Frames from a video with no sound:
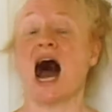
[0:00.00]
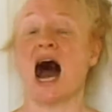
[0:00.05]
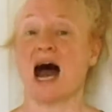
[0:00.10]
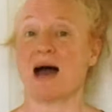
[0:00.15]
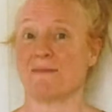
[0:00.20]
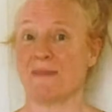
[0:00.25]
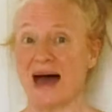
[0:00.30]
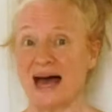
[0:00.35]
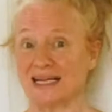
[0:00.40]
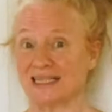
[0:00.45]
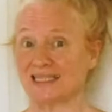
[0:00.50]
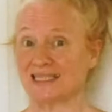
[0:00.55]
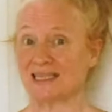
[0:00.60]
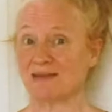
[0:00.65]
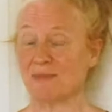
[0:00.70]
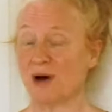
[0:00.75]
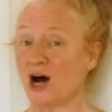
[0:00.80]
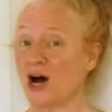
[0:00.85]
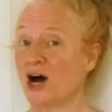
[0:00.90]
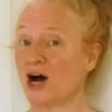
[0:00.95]
I met
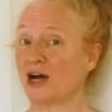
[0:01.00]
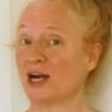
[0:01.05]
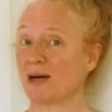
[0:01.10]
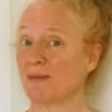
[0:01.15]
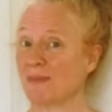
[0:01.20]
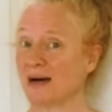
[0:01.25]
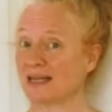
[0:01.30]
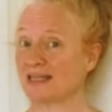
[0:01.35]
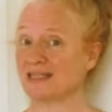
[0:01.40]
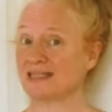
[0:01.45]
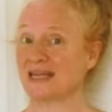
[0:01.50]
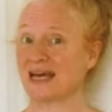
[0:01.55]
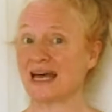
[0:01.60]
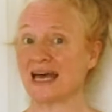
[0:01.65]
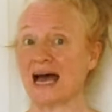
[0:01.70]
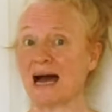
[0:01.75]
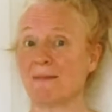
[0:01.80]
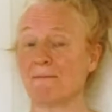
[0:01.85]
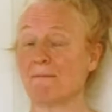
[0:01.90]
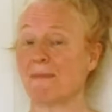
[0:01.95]
him on a Monday
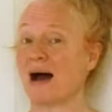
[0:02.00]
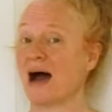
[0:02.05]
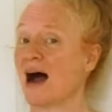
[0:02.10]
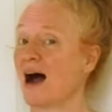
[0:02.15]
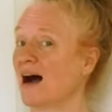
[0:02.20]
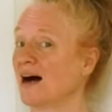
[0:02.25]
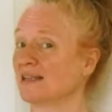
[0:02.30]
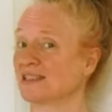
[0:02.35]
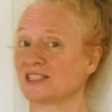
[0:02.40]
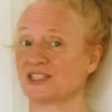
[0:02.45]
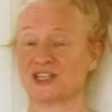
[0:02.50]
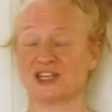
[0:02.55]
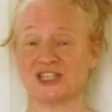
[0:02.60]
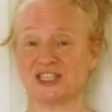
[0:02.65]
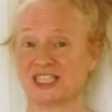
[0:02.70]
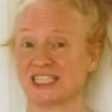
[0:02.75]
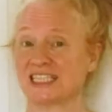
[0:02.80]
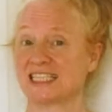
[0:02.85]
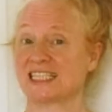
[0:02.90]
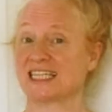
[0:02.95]
and my heart
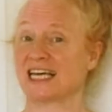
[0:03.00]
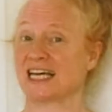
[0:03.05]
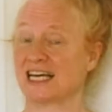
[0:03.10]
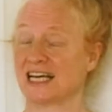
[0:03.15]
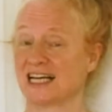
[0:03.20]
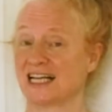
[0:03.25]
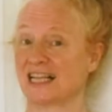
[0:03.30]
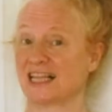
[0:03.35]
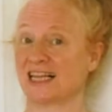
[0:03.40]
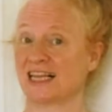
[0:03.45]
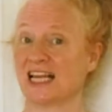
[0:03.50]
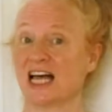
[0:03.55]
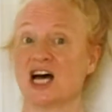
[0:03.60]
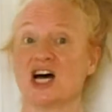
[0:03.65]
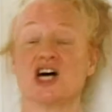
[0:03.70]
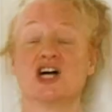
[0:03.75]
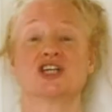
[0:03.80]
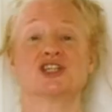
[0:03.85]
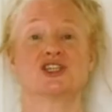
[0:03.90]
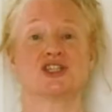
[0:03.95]
stood still.
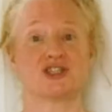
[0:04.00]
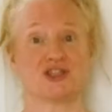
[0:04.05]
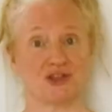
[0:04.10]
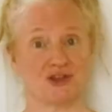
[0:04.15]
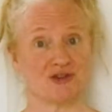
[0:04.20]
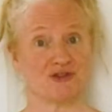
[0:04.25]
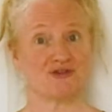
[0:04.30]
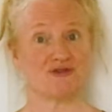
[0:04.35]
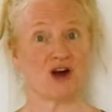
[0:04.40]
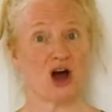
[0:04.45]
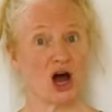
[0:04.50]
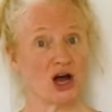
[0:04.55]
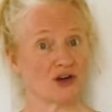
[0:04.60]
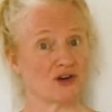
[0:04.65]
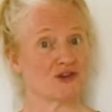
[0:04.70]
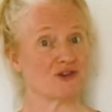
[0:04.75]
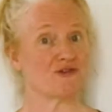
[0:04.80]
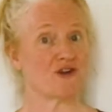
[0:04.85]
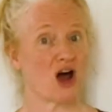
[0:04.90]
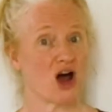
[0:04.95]
To do
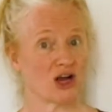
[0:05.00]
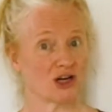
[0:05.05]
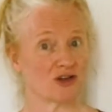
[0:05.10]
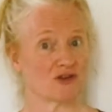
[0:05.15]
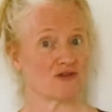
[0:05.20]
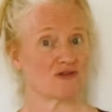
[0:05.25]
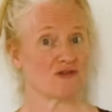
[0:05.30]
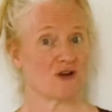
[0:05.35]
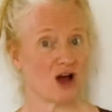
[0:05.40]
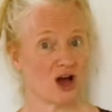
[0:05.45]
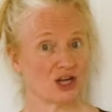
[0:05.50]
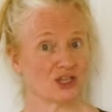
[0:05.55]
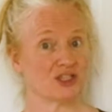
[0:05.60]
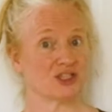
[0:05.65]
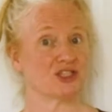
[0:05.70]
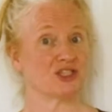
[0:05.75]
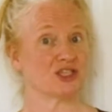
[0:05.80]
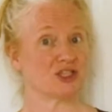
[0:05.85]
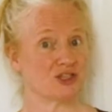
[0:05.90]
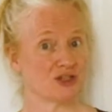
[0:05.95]
run, run,
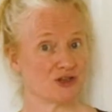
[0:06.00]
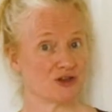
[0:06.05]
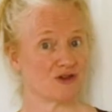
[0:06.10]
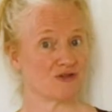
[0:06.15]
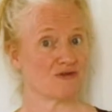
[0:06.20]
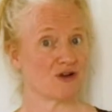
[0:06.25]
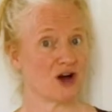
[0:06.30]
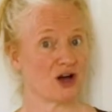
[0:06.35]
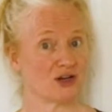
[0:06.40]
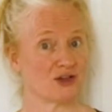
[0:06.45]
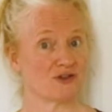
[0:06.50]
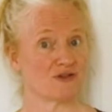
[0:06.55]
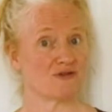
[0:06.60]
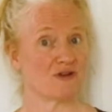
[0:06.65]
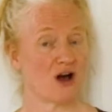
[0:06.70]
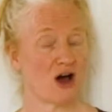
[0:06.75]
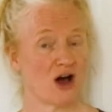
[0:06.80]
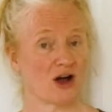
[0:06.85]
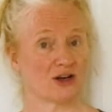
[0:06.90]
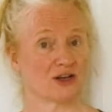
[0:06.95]
run, to do run,
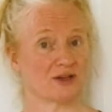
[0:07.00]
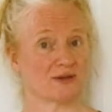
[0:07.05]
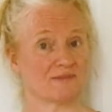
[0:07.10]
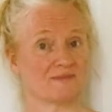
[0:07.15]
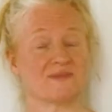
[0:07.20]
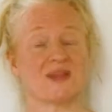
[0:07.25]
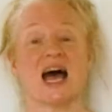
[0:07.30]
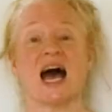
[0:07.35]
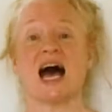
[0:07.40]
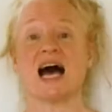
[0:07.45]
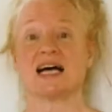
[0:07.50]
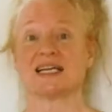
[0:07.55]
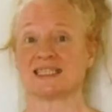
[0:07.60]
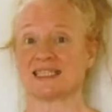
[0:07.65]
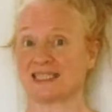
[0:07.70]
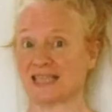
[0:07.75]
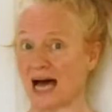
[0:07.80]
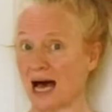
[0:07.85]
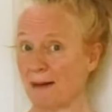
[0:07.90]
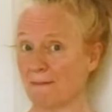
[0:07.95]
run.
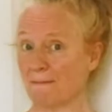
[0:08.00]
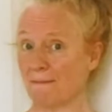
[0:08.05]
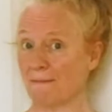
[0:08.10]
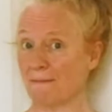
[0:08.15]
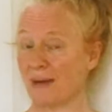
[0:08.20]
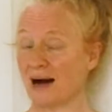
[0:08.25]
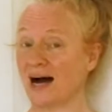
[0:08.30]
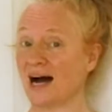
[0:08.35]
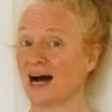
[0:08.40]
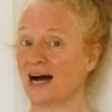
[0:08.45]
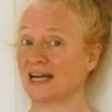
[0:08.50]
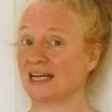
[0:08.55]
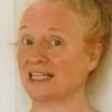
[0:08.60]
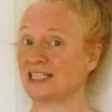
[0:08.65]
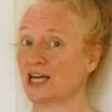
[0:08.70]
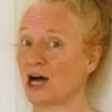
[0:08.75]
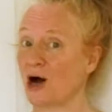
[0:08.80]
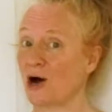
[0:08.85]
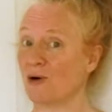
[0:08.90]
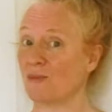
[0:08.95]
Somebody
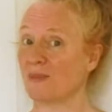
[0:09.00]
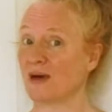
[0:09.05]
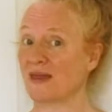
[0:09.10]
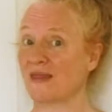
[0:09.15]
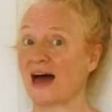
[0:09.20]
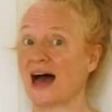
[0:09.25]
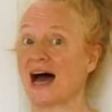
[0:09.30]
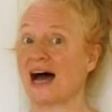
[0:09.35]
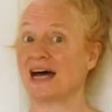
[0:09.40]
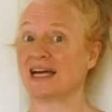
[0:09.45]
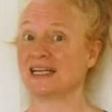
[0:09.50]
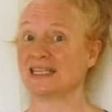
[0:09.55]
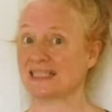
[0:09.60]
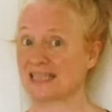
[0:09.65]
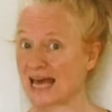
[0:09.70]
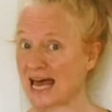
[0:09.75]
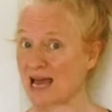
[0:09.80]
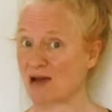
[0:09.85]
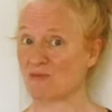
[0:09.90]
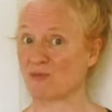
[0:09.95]
told me that his
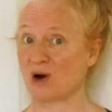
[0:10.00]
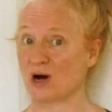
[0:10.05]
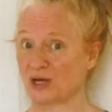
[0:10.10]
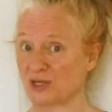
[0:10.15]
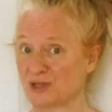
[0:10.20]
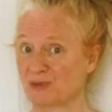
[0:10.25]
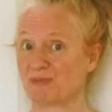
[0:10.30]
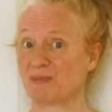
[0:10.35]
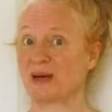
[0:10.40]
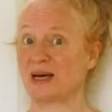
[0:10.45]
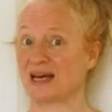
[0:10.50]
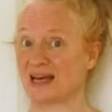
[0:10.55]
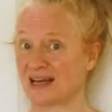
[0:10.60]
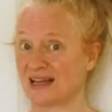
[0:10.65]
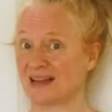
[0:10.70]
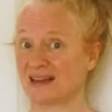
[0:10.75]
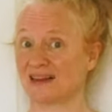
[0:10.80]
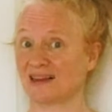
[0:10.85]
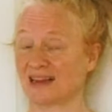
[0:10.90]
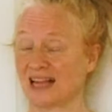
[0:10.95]
name was
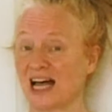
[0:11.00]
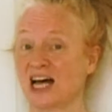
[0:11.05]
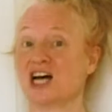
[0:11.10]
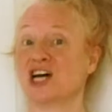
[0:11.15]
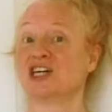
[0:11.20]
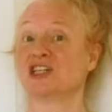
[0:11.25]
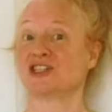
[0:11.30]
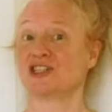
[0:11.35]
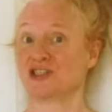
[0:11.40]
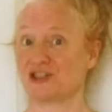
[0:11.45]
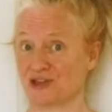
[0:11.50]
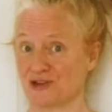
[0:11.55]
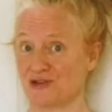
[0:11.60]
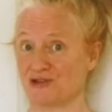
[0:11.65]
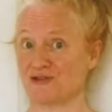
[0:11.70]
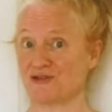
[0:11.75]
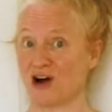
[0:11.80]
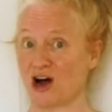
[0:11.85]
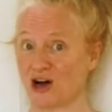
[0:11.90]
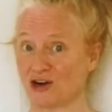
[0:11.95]
Bill. To
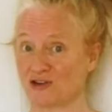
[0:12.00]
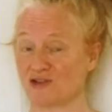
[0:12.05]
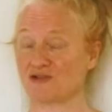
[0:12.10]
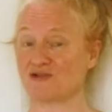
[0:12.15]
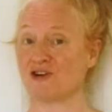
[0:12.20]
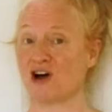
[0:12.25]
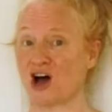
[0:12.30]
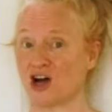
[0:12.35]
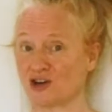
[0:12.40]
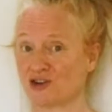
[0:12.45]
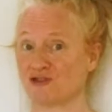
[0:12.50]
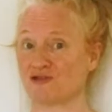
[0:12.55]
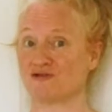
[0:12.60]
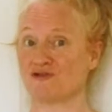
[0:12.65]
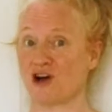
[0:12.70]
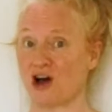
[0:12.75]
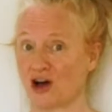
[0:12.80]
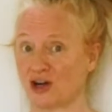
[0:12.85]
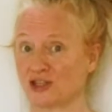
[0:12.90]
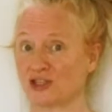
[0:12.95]
do run, run,
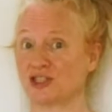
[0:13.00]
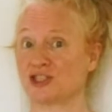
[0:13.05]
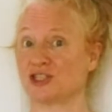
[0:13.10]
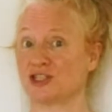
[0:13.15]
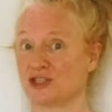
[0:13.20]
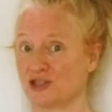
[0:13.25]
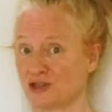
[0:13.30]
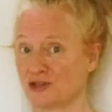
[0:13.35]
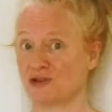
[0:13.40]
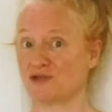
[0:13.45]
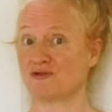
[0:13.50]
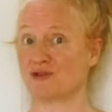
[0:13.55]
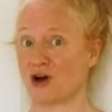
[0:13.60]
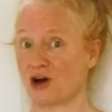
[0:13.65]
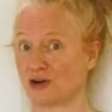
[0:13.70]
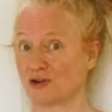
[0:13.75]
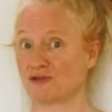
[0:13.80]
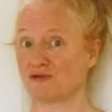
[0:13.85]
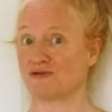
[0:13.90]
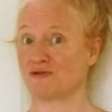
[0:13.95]
run, to do
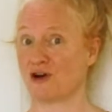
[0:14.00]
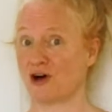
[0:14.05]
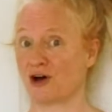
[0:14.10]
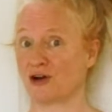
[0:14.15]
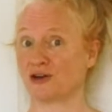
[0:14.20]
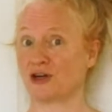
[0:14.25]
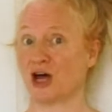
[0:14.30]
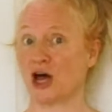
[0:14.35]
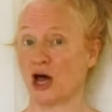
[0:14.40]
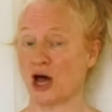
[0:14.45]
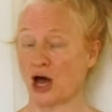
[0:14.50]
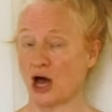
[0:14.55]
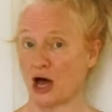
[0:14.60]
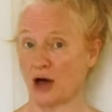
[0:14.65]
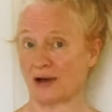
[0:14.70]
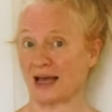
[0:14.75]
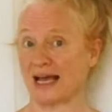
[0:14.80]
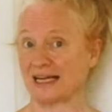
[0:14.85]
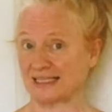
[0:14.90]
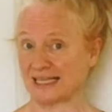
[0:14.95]
run, run.
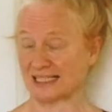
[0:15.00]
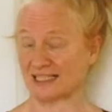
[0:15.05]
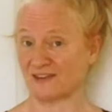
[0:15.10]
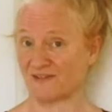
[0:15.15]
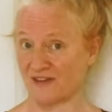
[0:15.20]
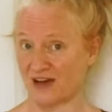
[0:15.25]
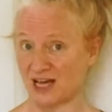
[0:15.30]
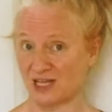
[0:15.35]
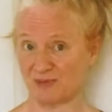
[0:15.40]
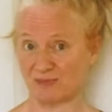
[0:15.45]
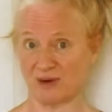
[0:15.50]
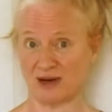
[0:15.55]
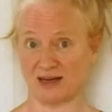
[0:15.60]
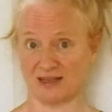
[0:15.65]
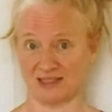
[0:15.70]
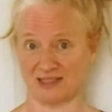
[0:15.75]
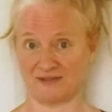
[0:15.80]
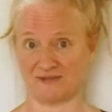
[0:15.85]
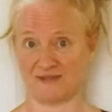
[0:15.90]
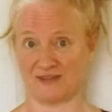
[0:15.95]
Okay, so that's the first
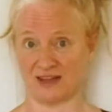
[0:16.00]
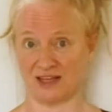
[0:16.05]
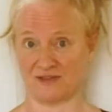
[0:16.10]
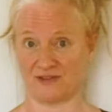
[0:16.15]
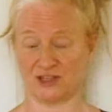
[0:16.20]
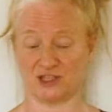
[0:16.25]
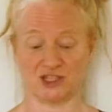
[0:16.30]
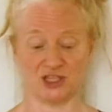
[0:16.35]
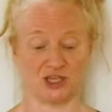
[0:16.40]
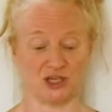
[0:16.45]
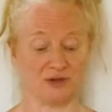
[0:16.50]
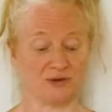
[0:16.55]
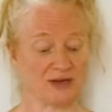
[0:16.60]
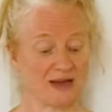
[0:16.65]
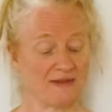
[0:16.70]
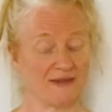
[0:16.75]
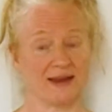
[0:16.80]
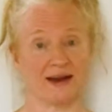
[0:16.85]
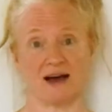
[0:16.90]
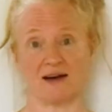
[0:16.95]
part of the tune.
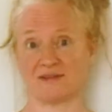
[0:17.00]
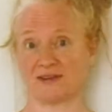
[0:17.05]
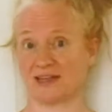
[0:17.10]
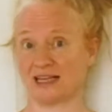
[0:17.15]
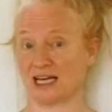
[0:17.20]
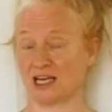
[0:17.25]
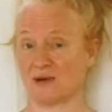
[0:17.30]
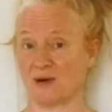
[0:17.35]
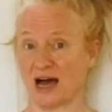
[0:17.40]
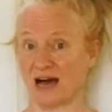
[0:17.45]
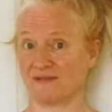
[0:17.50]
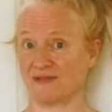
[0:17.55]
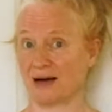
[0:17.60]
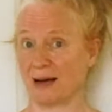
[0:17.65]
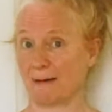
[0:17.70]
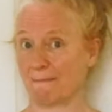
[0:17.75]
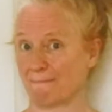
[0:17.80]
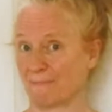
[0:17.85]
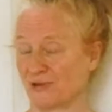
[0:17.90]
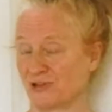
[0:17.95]
And then after that, you have
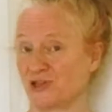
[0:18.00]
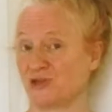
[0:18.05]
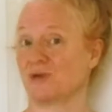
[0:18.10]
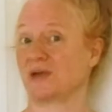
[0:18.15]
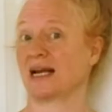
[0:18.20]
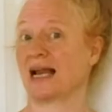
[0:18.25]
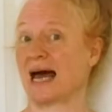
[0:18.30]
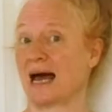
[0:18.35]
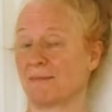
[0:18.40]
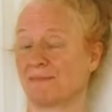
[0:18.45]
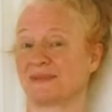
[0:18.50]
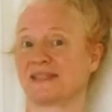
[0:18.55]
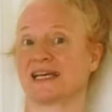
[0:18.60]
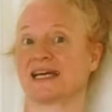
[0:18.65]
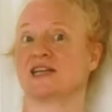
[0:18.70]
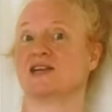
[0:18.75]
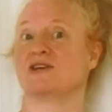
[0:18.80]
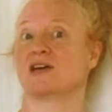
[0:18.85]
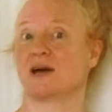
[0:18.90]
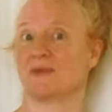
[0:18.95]
a two claps
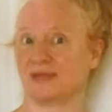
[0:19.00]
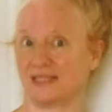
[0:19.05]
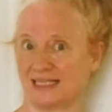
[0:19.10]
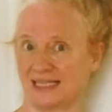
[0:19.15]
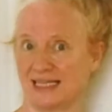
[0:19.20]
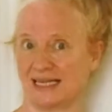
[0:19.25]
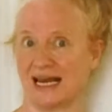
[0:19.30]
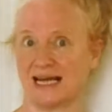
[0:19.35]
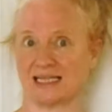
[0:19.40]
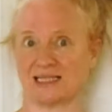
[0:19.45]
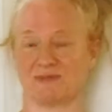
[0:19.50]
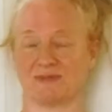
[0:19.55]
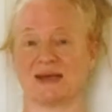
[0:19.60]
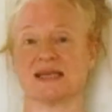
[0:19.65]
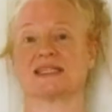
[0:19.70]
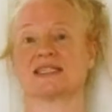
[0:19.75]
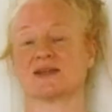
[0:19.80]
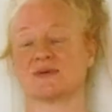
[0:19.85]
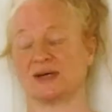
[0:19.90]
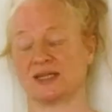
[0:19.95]
and you go into the next
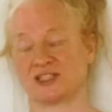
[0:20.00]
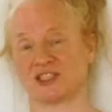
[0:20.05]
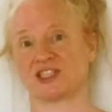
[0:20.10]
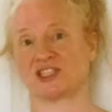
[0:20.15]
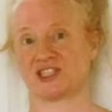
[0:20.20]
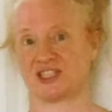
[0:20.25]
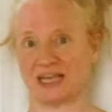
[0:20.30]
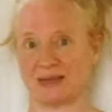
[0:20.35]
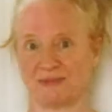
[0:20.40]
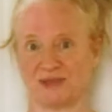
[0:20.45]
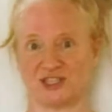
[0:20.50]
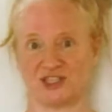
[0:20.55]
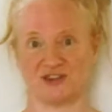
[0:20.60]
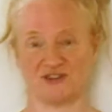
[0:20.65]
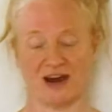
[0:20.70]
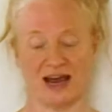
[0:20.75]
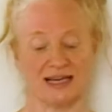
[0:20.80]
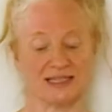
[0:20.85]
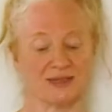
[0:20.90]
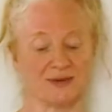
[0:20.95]
bit. So I'll just
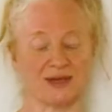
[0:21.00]
demonstrate.